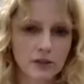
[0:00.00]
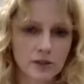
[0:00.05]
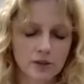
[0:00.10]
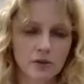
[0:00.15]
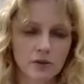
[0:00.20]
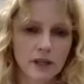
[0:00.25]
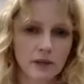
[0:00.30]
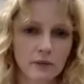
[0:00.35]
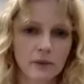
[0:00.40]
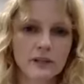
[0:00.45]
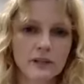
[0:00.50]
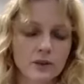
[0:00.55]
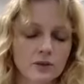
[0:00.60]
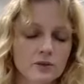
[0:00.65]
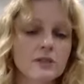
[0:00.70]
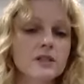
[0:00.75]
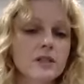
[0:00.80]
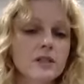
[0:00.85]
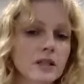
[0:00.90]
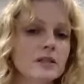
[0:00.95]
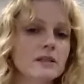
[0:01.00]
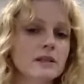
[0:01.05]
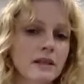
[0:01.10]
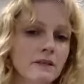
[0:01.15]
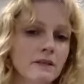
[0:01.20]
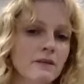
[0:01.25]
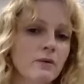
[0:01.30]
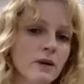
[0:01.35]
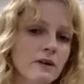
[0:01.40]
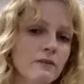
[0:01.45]
too, that we don't start to
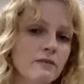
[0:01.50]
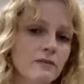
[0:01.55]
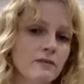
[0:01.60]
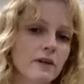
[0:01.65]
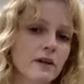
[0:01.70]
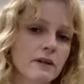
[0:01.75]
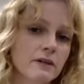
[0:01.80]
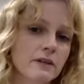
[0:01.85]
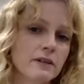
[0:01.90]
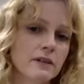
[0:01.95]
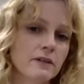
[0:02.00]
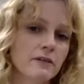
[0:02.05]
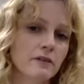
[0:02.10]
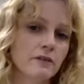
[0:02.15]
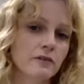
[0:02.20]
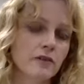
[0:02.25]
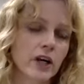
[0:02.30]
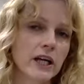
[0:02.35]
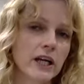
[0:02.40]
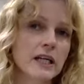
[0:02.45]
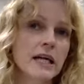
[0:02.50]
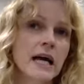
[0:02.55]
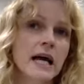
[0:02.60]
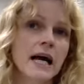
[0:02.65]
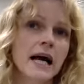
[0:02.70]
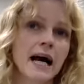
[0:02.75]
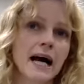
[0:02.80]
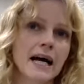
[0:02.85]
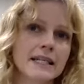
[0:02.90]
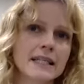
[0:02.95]
give away everything for free.
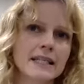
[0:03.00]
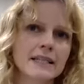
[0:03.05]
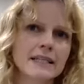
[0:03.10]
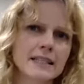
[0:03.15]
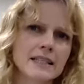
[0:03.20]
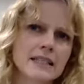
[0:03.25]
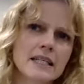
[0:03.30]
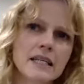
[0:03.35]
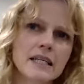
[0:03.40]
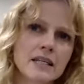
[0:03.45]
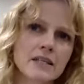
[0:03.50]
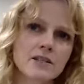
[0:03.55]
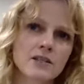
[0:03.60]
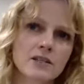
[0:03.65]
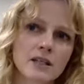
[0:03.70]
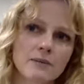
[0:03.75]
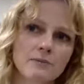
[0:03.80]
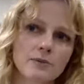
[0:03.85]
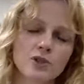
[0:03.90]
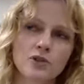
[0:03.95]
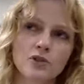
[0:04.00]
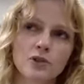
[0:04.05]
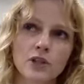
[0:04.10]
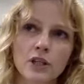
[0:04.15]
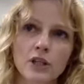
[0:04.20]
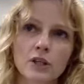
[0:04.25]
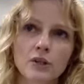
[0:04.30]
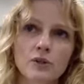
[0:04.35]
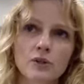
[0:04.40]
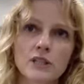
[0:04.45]
I did see some
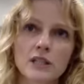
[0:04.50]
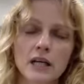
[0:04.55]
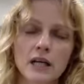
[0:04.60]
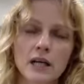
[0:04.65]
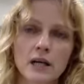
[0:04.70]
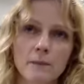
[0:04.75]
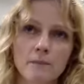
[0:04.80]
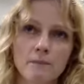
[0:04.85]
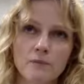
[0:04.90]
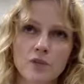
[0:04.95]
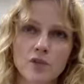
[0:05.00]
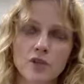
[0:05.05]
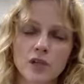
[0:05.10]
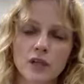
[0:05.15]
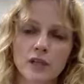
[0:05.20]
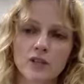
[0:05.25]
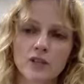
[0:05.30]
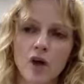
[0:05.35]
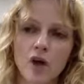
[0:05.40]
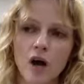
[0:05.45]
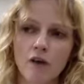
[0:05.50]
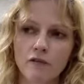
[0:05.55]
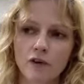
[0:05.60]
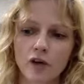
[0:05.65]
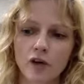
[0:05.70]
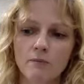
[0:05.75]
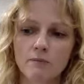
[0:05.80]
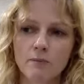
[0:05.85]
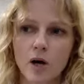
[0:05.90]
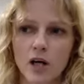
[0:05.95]
studios started to offer
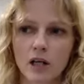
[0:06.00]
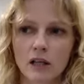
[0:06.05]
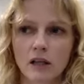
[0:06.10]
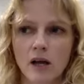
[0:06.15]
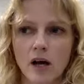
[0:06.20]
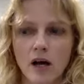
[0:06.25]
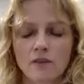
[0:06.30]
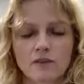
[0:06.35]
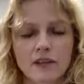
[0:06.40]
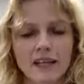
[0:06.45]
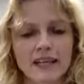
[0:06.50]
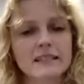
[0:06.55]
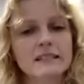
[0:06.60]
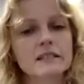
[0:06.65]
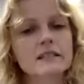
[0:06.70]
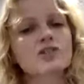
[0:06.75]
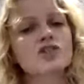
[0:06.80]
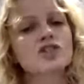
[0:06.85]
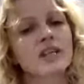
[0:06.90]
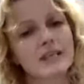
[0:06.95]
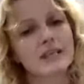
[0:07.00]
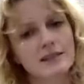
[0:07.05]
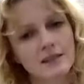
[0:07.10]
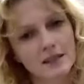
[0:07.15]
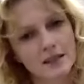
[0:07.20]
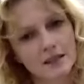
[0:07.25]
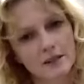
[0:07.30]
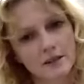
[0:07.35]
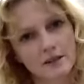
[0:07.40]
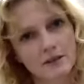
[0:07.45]
a model of like
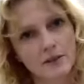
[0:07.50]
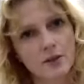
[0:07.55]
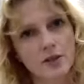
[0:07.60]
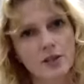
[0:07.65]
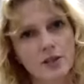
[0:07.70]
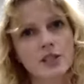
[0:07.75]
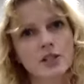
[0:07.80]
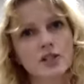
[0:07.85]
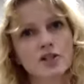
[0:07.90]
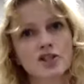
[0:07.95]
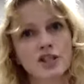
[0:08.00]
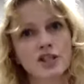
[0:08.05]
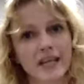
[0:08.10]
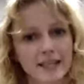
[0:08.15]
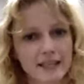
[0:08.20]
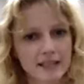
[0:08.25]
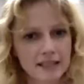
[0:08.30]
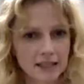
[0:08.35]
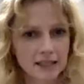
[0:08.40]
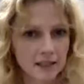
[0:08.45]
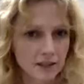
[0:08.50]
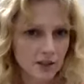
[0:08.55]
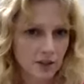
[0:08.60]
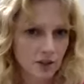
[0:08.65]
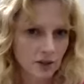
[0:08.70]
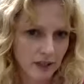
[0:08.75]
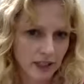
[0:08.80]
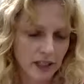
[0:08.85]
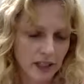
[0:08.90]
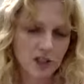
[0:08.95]
suggested
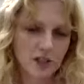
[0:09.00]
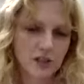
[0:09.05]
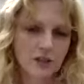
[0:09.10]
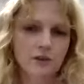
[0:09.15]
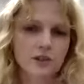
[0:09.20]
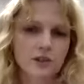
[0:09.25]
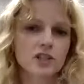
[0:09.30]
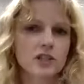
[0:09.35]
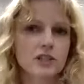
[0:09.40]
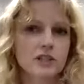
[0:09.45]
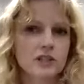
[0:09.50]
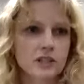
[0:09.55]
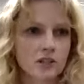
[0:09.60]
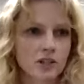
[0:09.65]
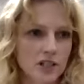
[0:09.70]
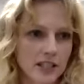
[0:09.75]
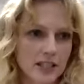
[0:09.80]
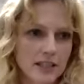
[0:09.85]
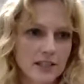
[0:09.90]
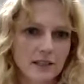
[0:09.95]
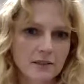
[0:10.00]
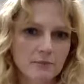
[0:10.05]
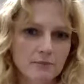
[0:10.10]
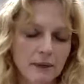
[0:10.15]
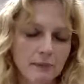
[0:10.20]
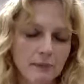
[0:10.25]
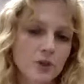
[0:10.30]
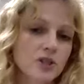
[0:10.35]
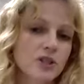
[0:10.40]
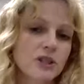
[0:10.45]
donation, or just suggested
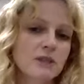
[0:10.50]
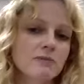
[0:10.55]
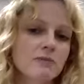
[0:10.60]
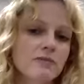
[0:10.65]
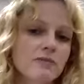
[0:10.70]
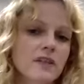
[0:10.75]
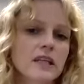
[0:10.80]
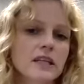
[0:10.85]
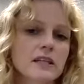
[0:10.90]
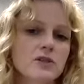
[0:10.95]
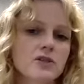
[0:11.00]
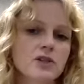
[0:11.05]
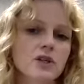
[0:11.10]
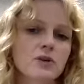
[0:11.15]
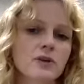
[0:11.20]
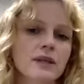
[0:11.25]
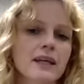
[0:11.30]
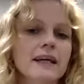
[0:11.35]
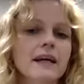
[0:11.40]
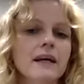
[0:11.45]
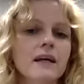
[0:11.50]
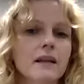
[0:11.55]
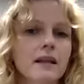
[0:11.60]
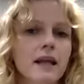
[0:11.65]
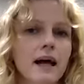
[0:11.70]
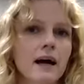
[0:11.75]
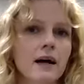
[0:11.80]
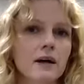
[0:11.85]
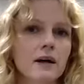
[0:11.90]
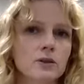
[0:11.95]
membership fees, so they
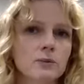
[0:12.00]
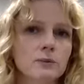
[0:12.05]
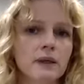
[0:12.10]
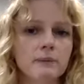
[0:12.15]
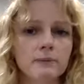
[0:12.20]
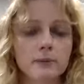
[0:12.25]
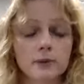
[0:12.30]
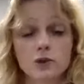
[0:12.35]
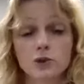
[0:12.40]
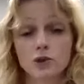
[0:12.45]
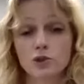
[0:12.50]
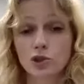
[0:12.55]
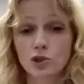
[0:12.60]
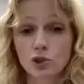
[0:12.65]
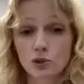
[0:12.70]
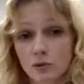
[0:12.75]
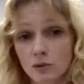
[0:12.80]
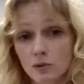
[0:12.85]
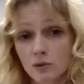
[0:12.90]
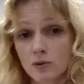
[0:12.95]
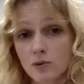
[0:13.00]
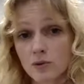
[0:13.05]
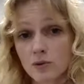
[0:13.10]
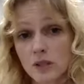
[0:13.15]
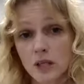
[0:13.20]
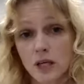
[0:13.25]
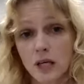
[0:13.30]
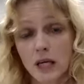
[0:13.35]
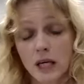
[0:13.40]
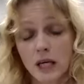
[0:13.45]
allowed people to
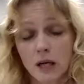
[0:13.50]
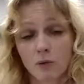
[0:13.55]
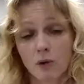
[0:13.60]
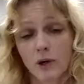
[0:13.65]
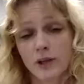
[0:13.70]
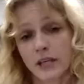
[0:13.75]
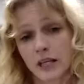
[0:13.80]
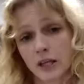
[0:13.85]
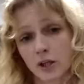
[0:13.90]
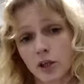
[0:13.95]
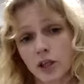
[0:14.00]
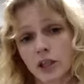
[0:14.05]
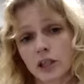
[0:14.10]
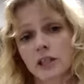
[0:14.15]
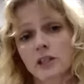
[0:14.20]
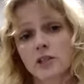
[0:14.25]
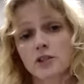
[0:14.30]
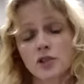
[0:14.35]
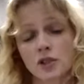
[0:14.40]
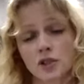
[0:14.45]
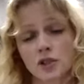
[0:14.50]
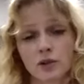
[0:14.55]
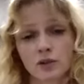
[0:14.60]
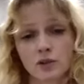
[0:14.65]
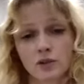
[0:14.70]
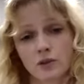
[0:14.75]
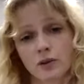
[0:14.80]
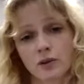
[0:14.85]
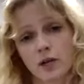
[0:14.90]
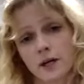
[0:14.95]
choose what they could.
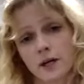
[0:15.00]
So